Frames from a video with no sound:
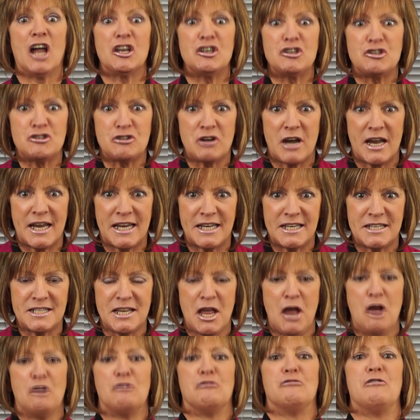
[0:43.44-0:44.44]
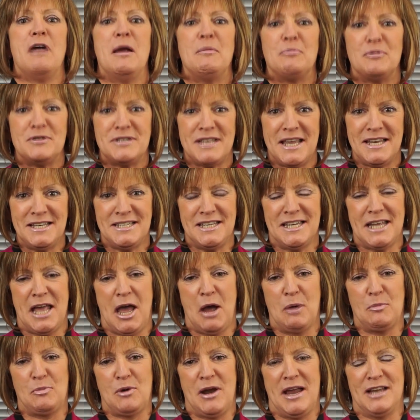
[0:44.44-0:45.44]
untrained, representing
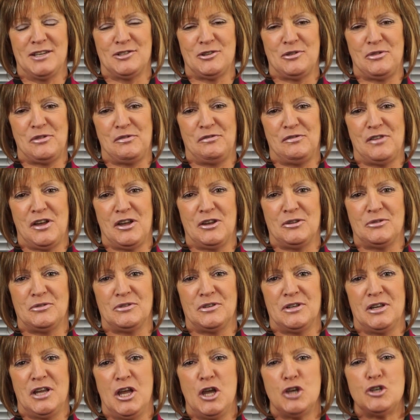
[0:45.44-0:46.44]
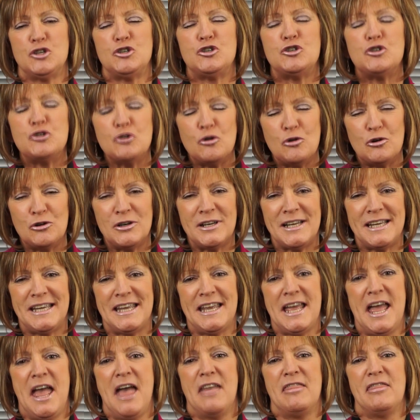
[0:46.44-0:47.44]
our brand on the phone.
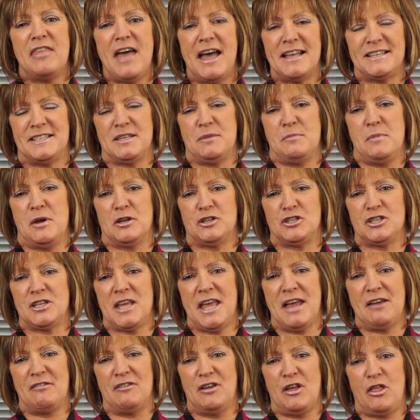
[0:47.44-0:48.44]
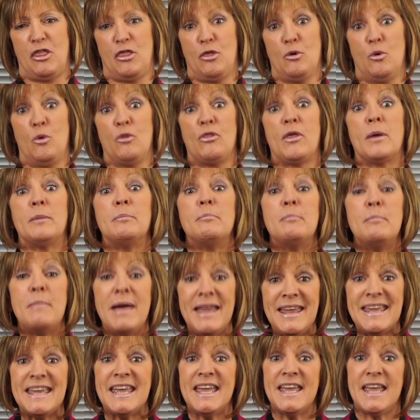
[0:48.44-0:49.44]
Surely that's a much scarier thought than
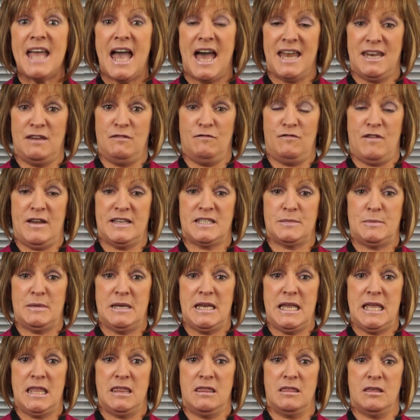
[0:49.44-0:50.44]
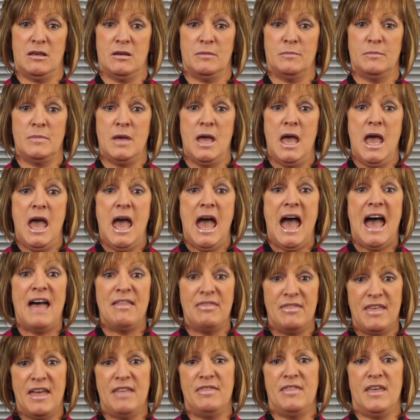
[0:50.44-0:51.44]
making an investment in them
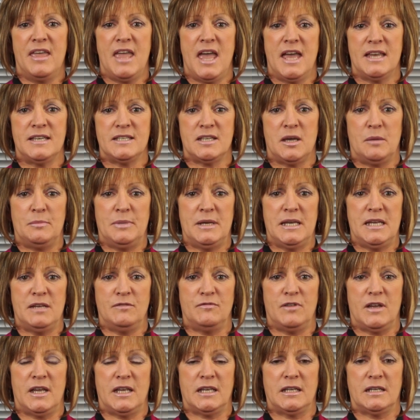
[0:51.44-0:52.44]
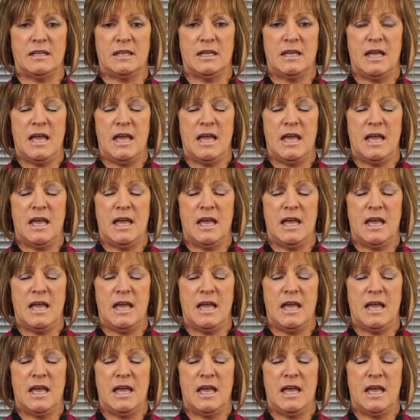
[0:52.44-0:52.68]
and then they end up leaving.